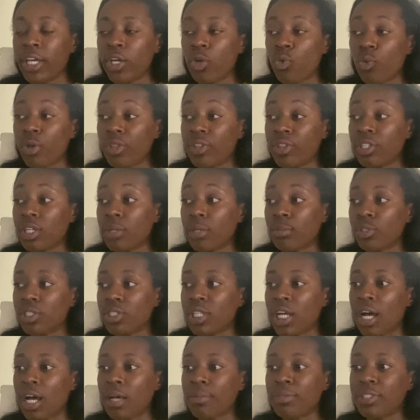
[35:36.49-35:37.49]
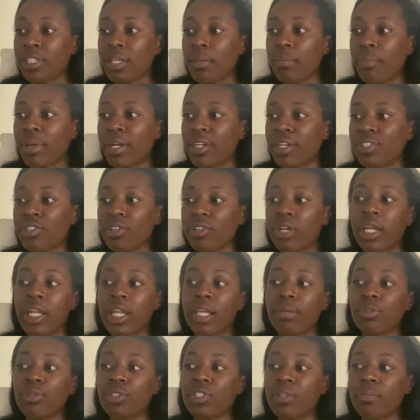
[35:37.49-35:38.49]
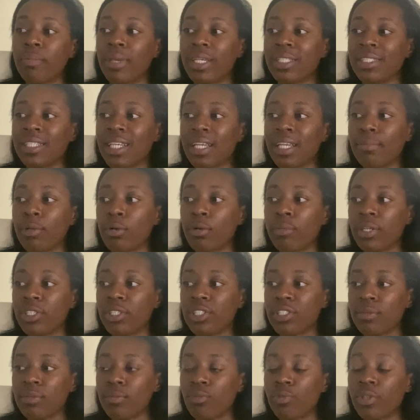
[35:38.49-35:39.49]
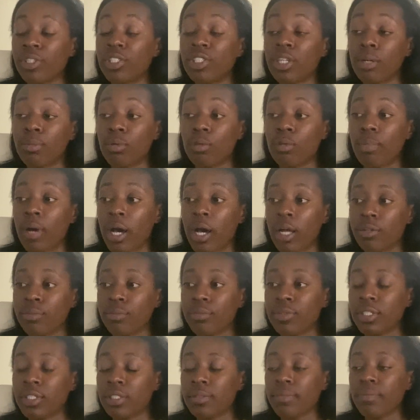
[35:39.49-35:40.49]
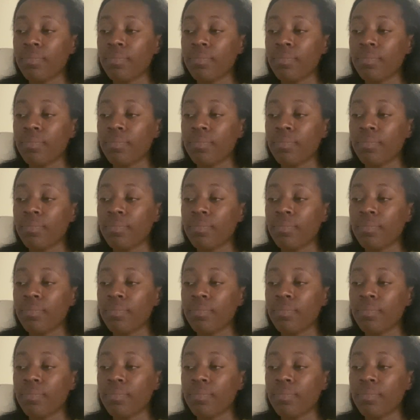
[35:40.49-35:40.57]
with double tops and bears are unable to maintain momentum with double bottoms.